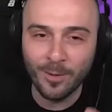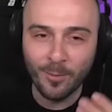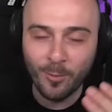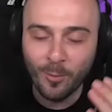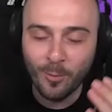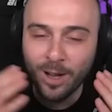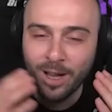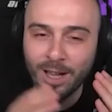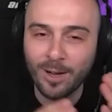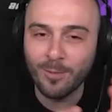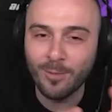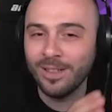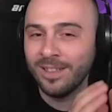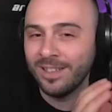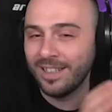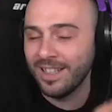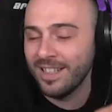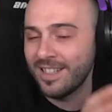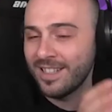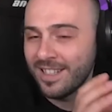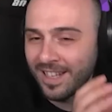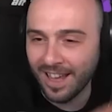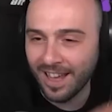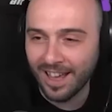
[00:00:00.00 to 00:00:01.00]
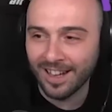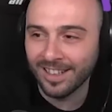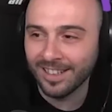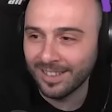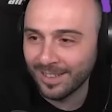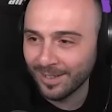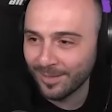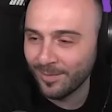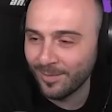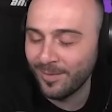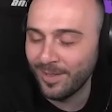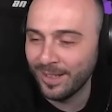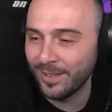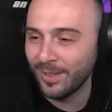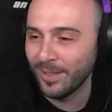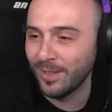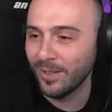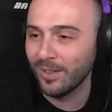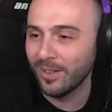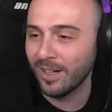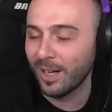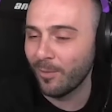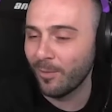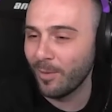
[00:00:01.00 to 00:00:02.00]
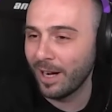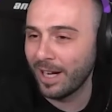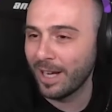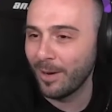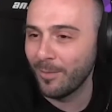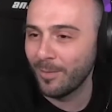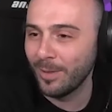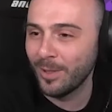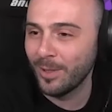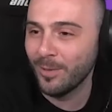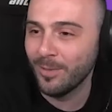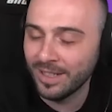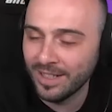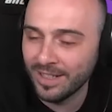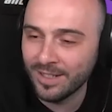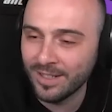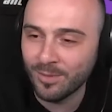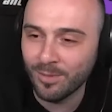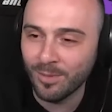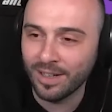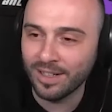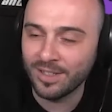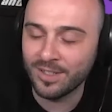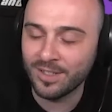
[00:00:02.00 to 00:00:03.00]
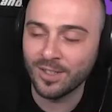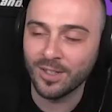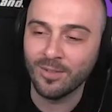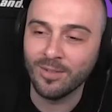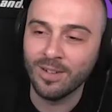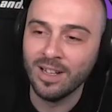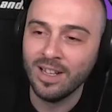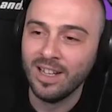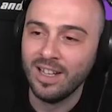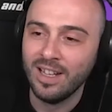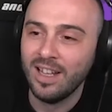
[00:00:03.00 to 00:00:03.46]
where will this character fit? Like what can we do with this one? So